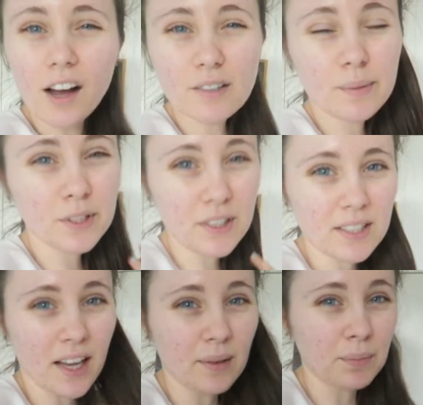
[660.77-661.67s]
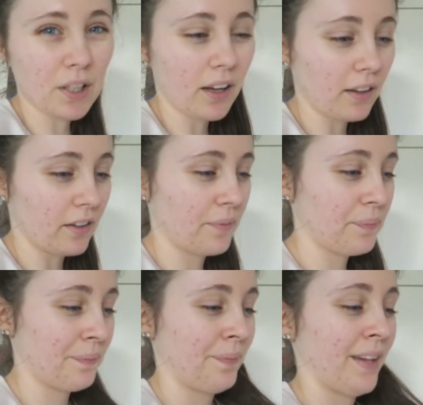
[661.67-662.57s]
I'd someone do the same but like
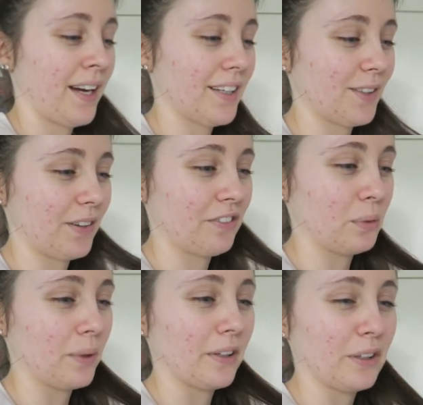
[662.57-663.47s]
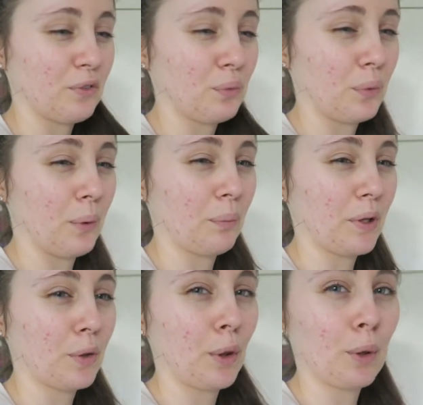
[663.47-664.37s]
I don't know I feel weird giving them like